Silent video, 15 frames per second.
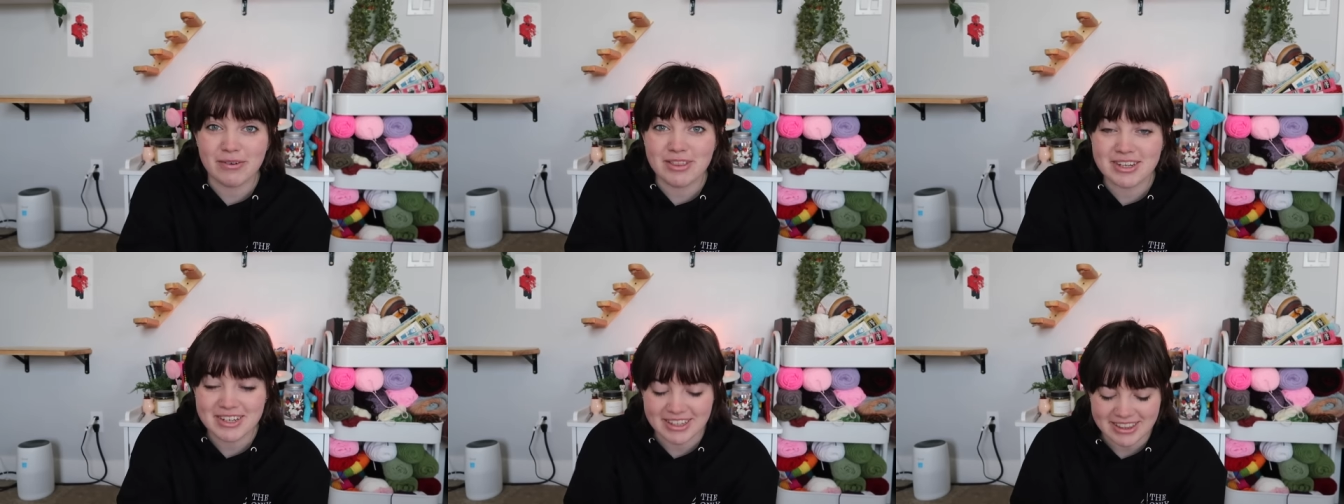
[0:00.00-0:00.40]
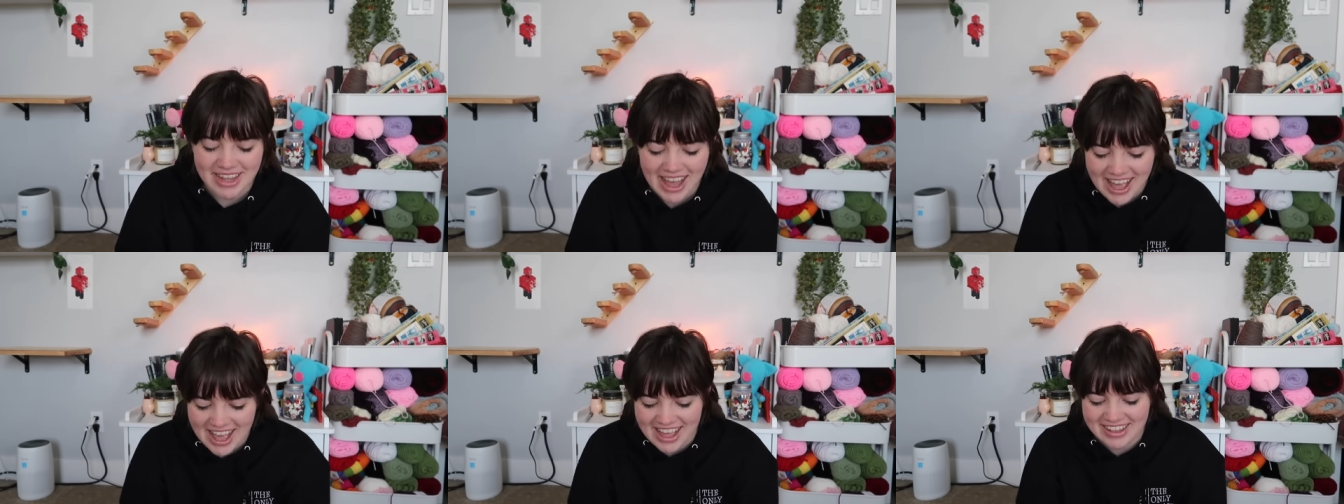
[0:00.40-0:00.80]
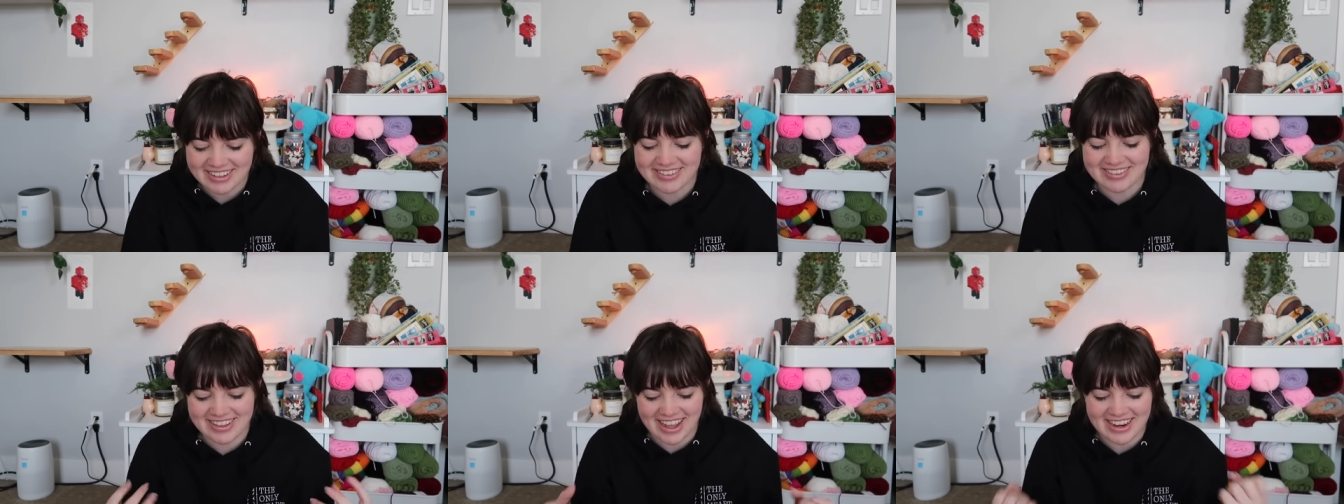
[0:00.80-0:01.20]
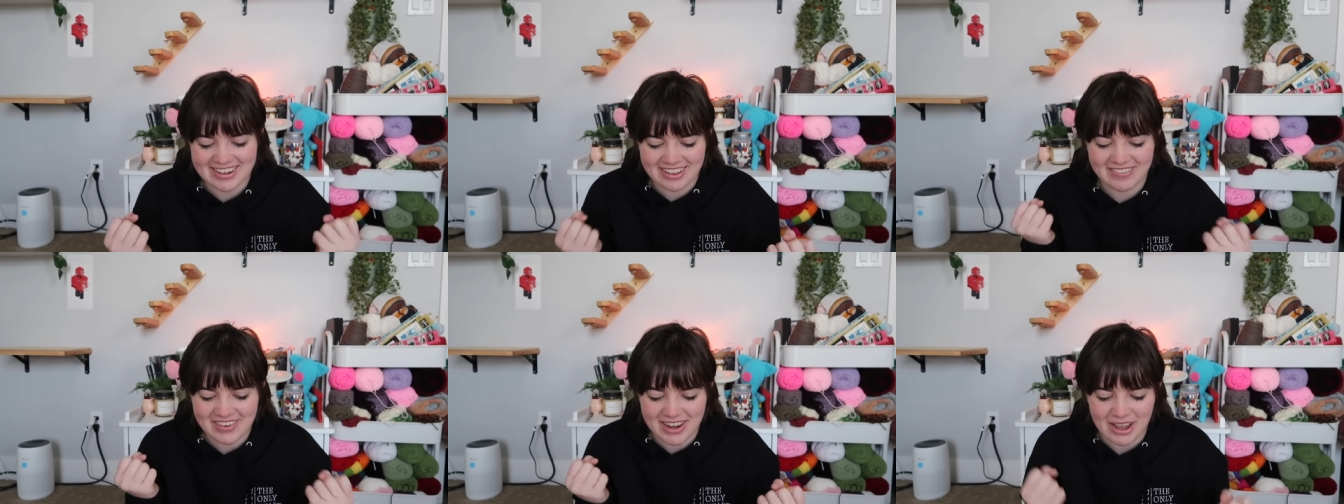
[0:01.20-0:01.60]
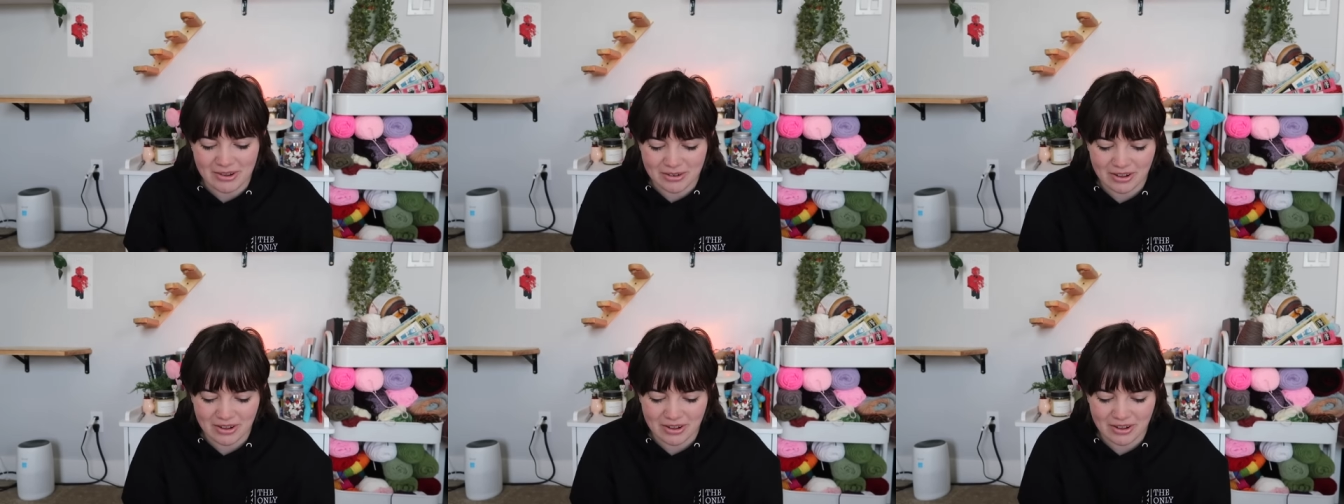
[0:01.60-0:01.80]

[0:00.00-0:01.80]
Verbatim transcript: further delay, let's get into the video.